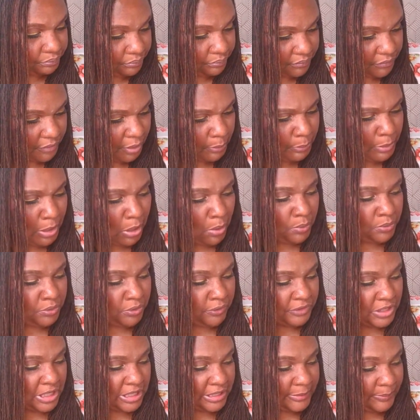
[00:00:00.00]
I'm going off the
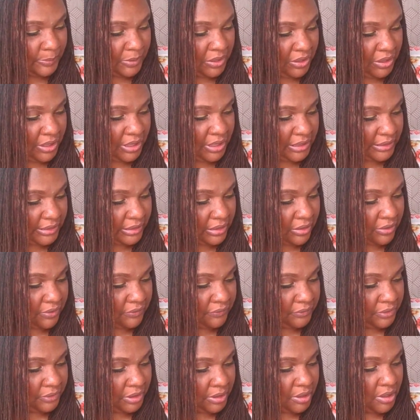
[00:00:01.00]
experience of
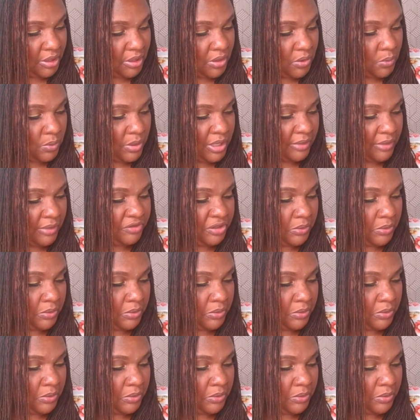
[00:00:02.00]
what I've dealt with.